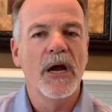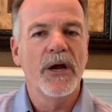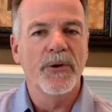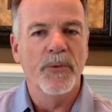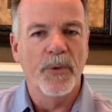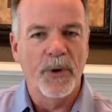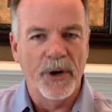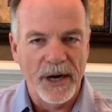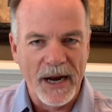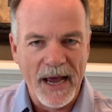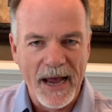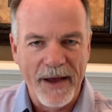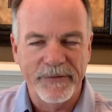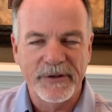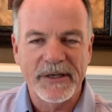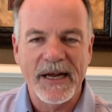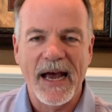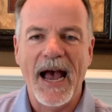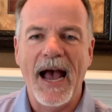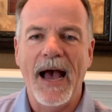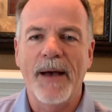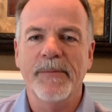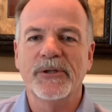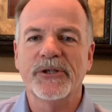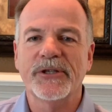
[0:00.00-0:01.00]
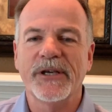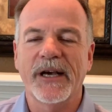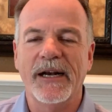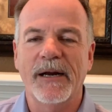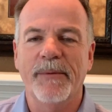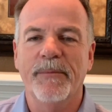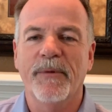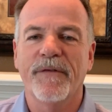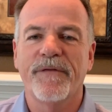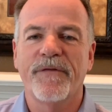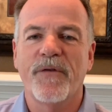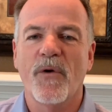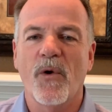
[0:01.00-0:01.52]
We're going to have time set
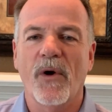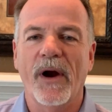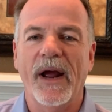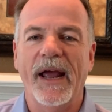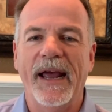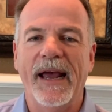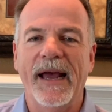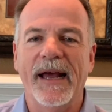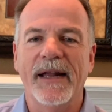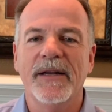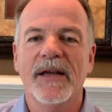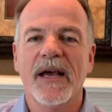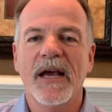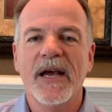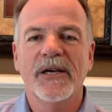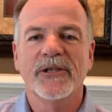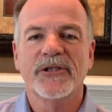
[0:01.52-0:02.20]
up beforehand.